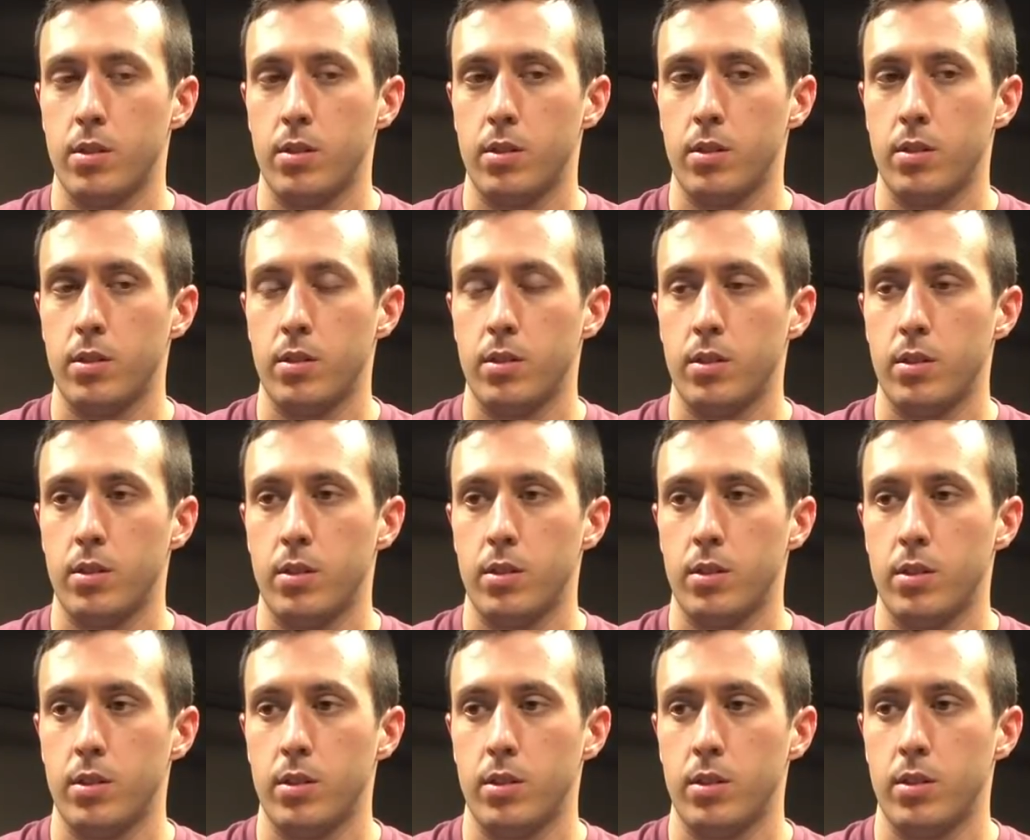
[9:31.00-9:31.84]

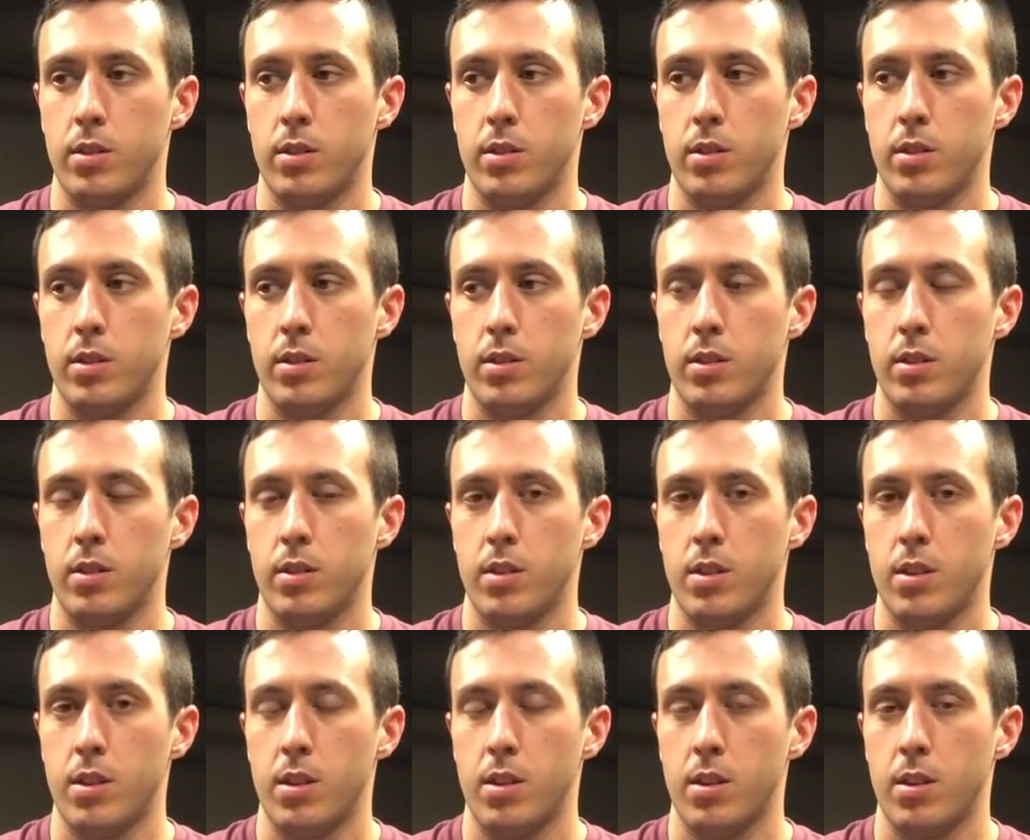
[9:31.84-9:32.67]

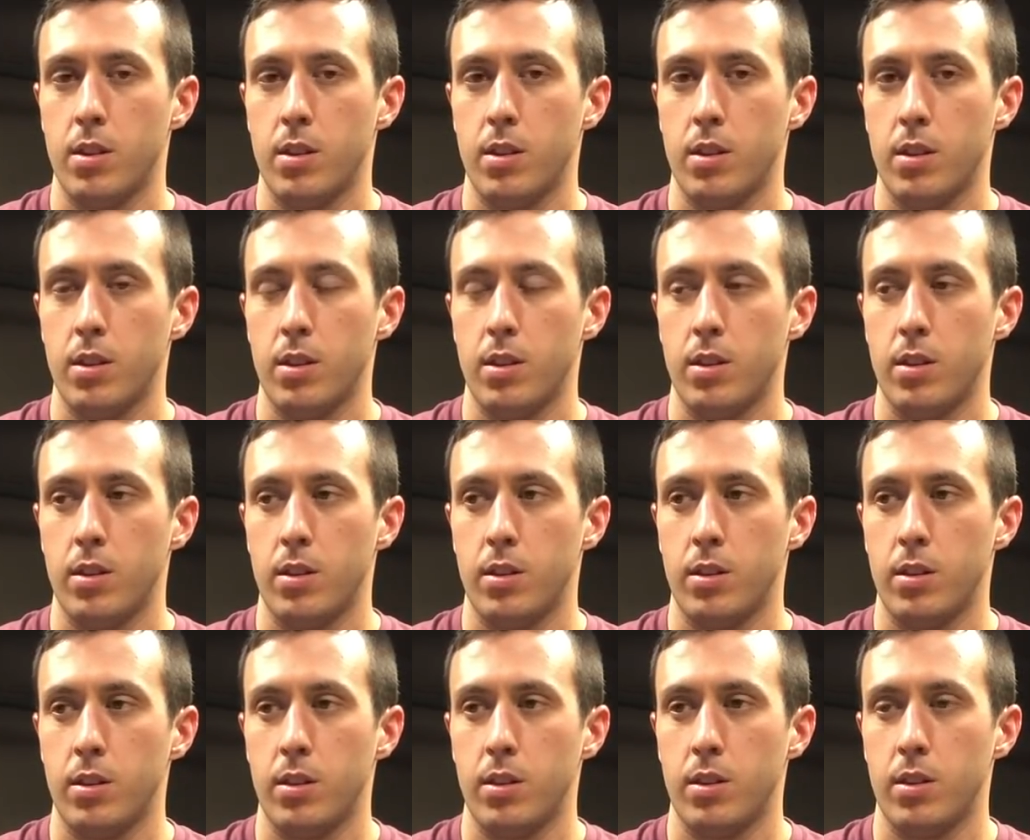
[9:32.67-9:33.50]

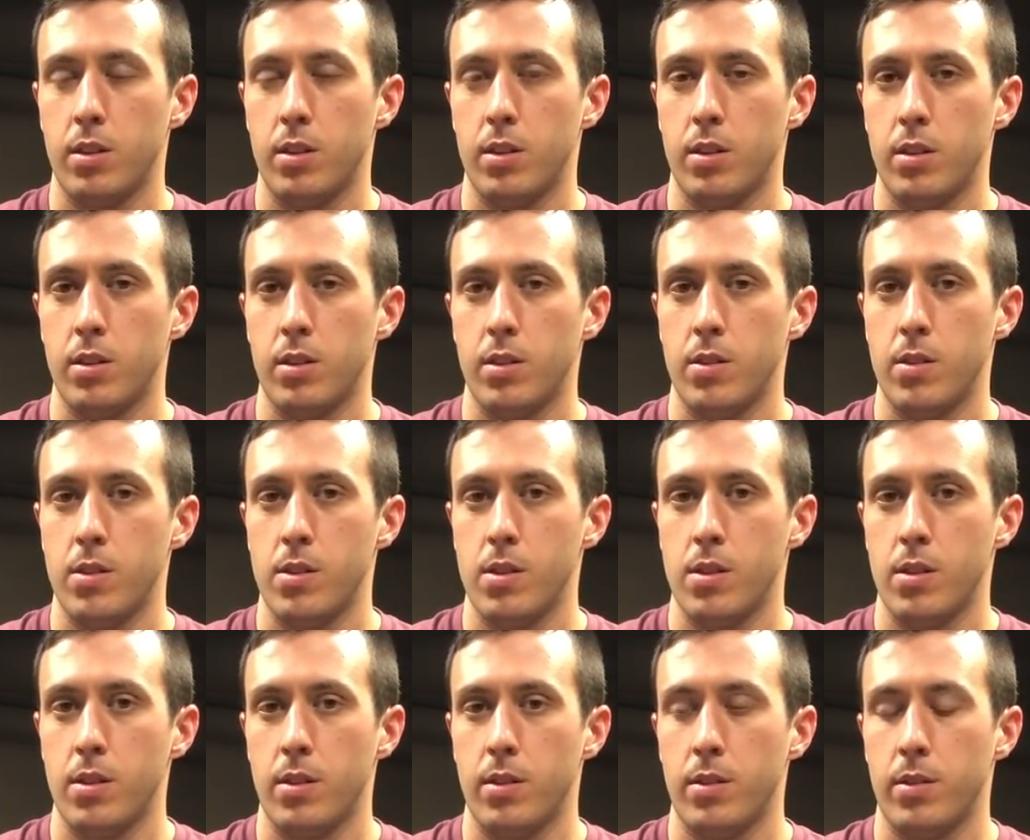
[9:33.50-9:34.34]

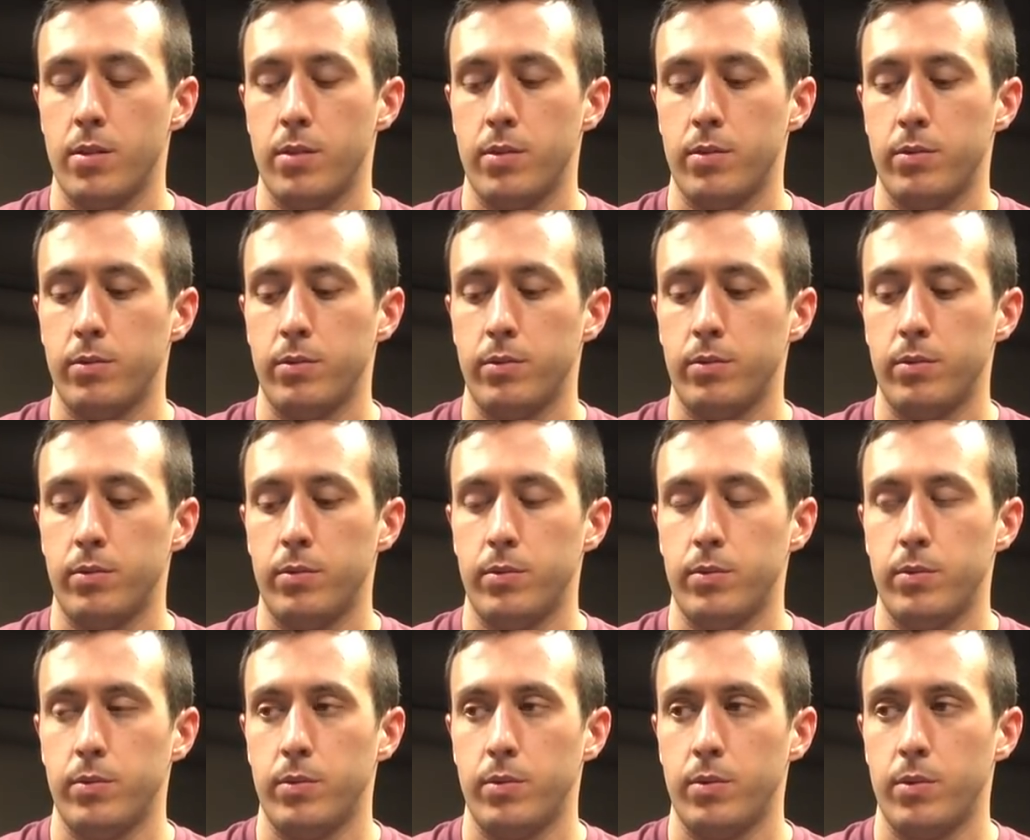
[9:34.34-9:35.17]

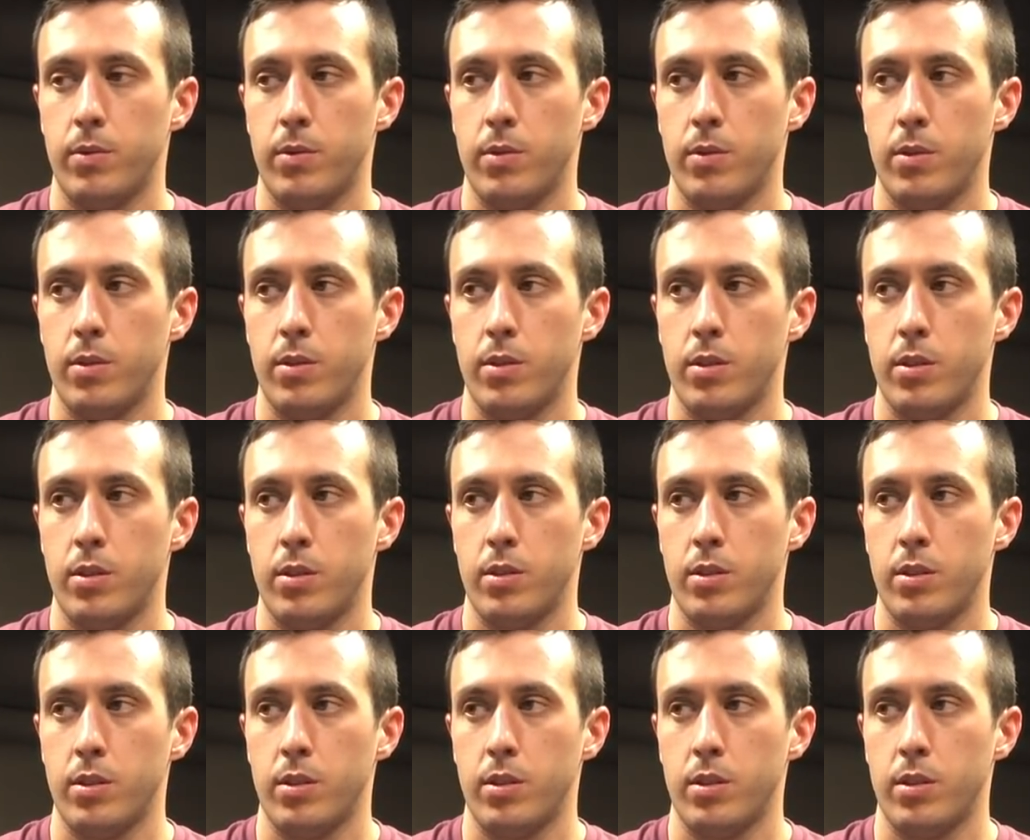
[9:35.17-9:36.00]

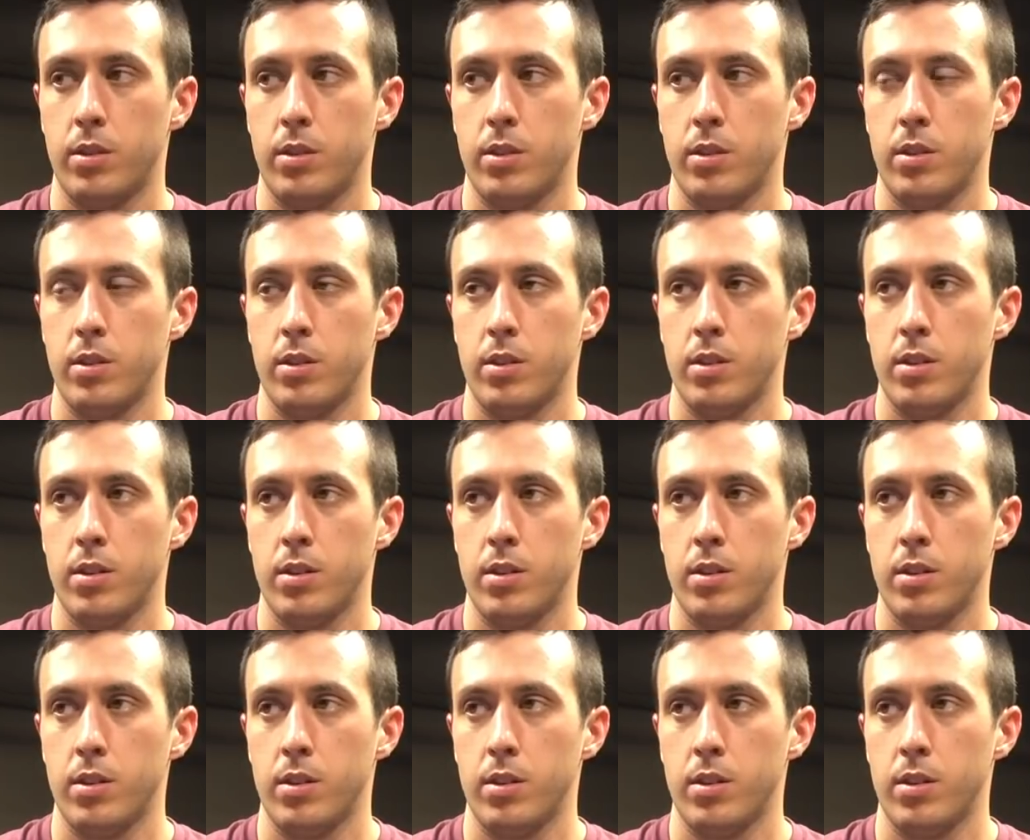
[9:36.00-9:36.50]
No words are spoken by the person on screen.